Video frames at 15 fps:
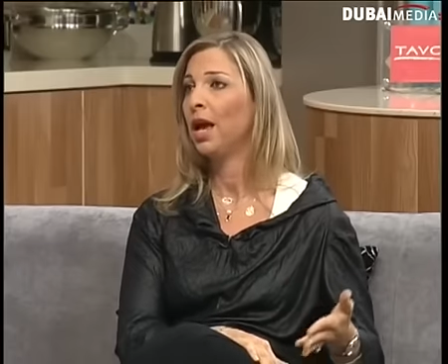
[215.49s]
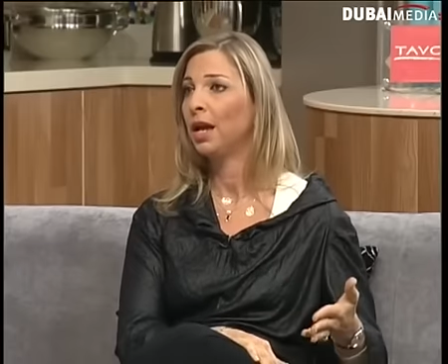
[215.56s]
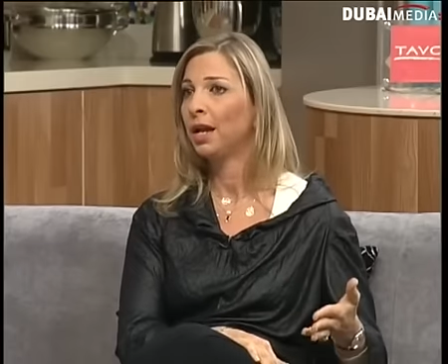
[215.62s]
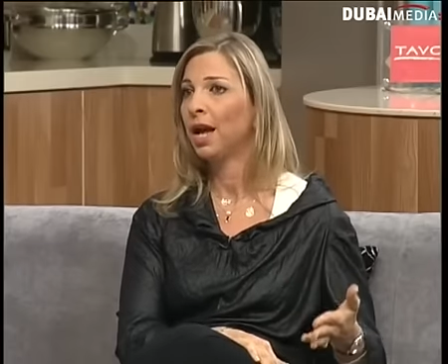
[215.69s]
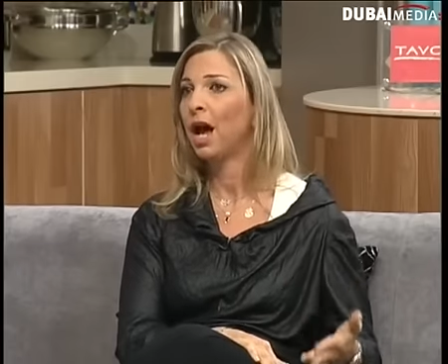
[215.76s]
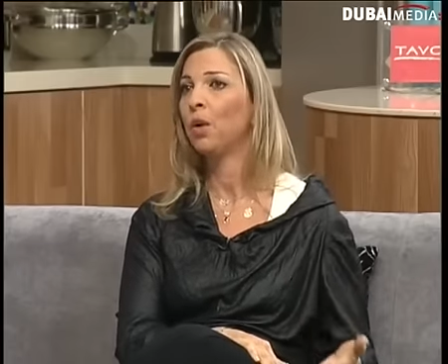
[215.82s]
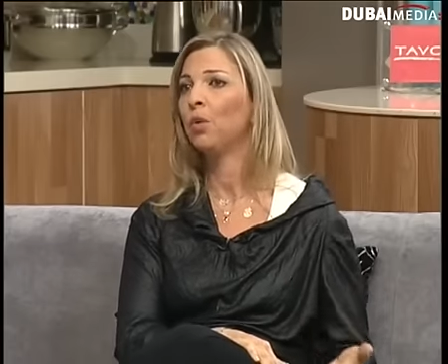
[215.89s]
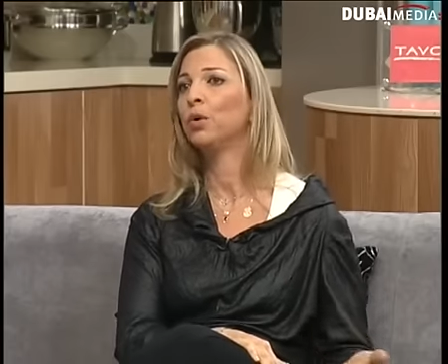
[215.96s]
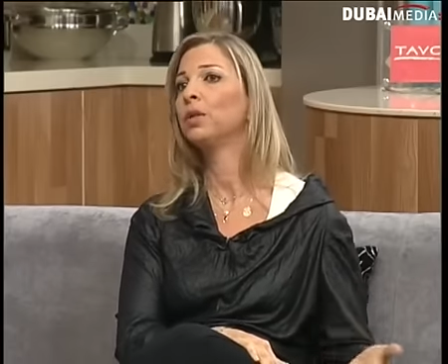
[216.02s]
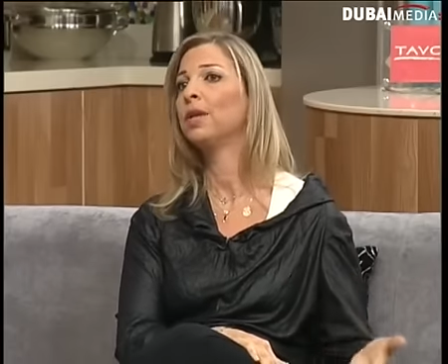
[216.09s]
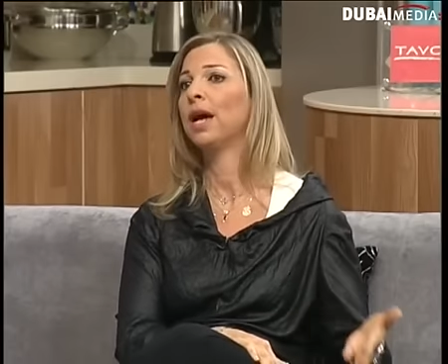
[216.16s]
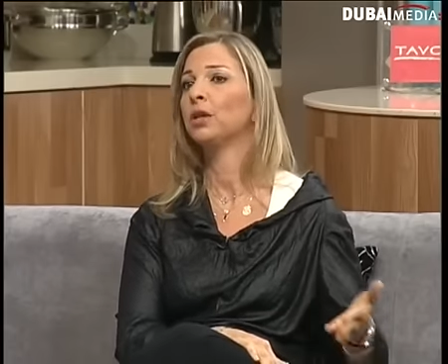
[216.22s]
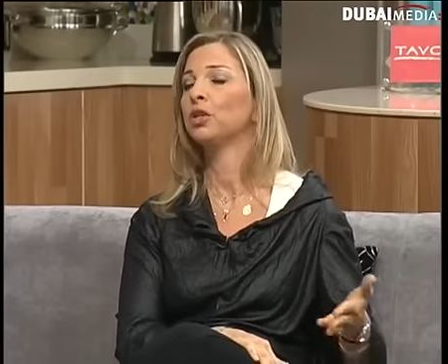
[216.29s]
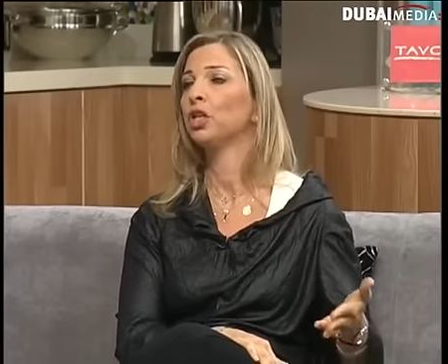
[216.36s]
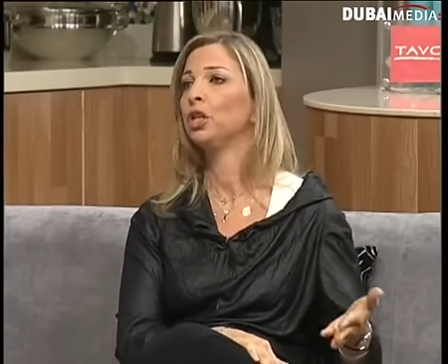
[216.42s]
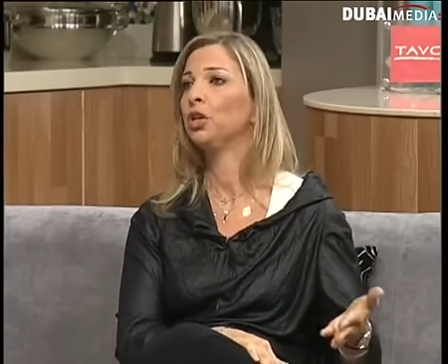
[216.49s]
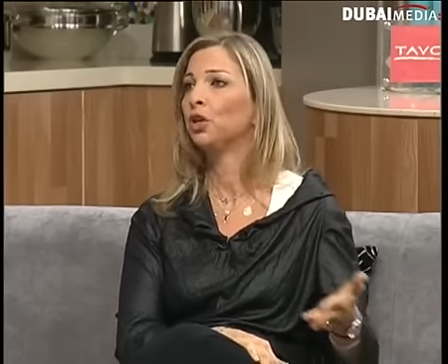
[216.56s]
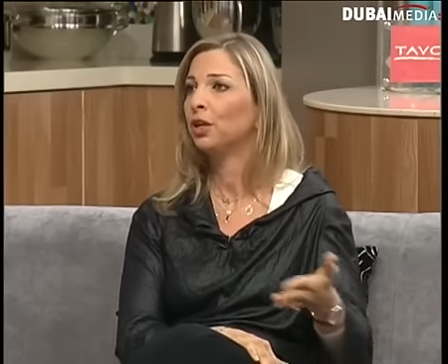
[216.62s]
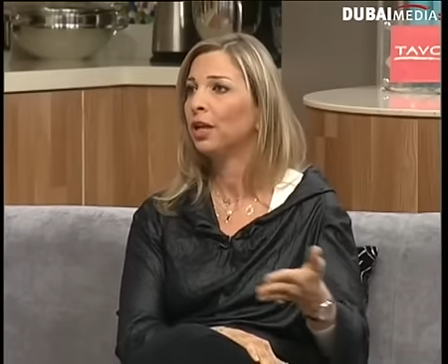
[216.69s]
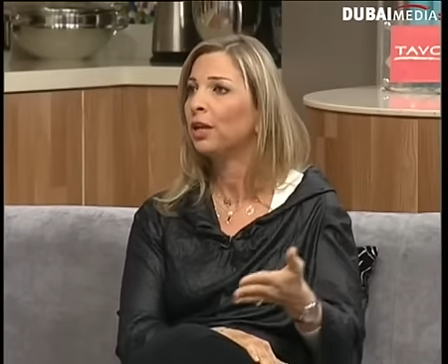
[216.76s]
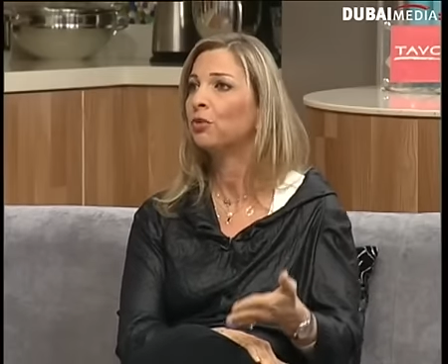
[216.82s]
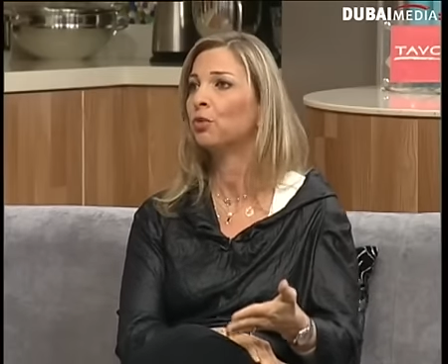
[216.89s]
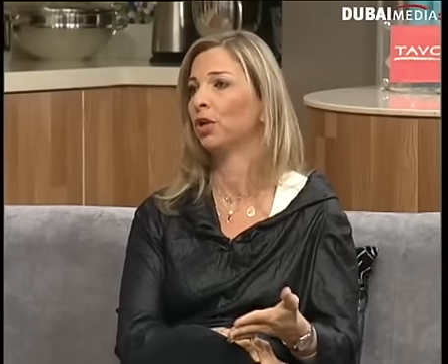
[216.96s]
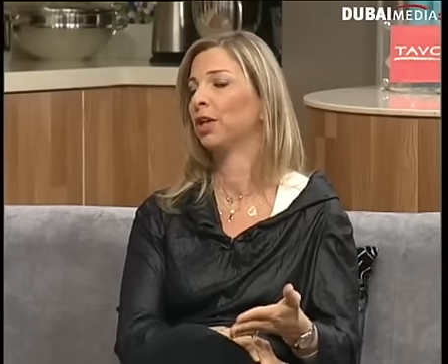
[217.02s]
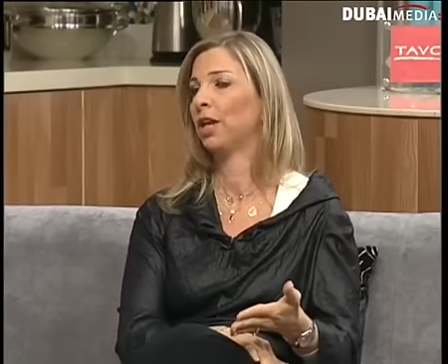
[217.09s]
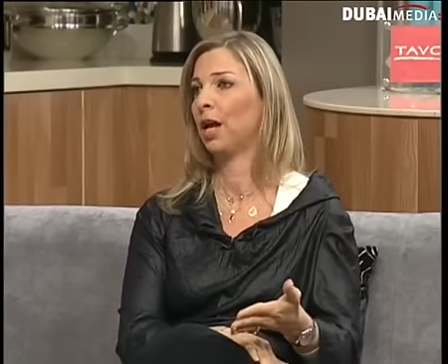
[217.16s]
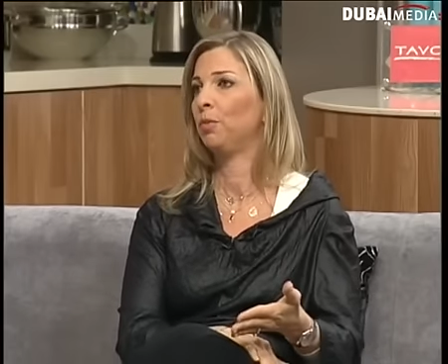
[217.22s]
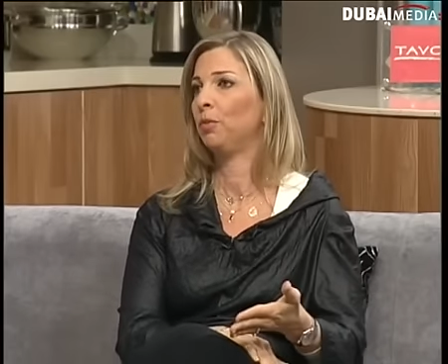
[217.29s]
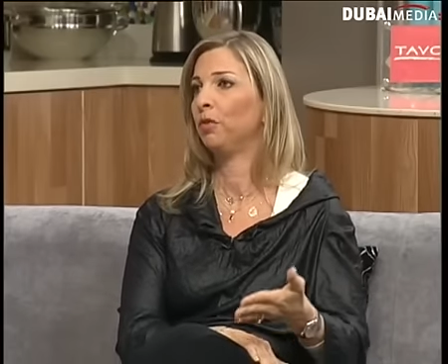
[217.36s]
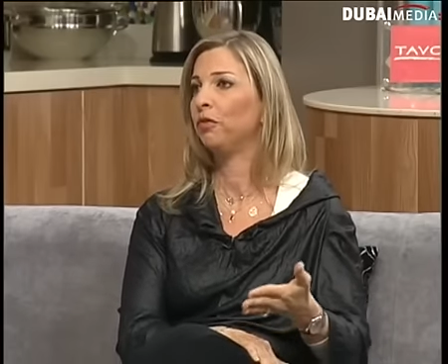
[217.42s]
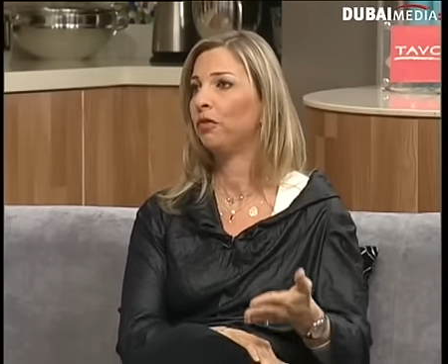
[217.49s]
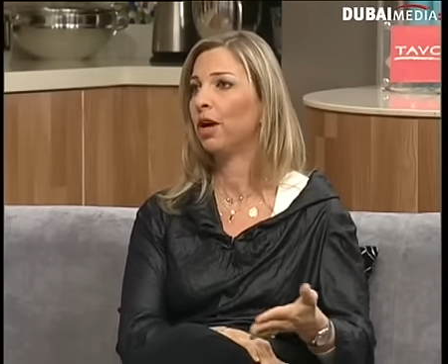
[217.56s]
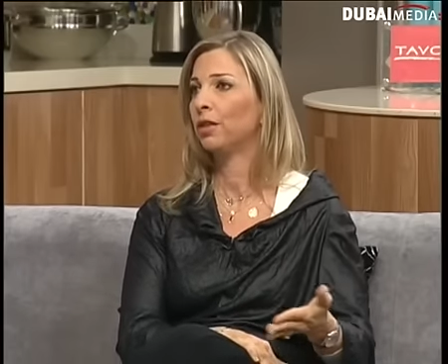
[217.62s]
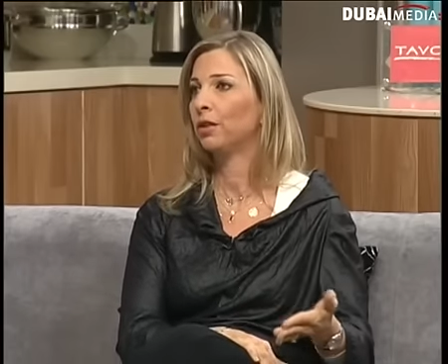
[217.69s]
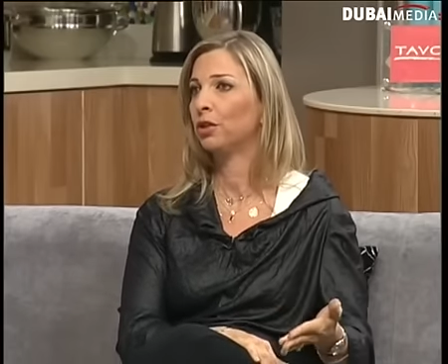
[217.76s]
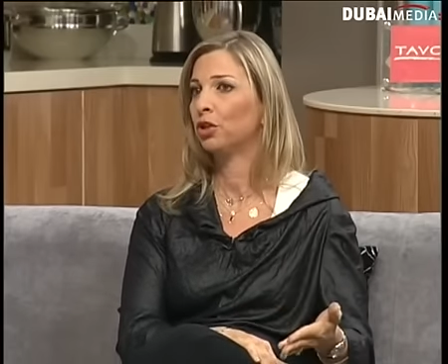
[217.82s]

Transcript: And how would actually your network help you find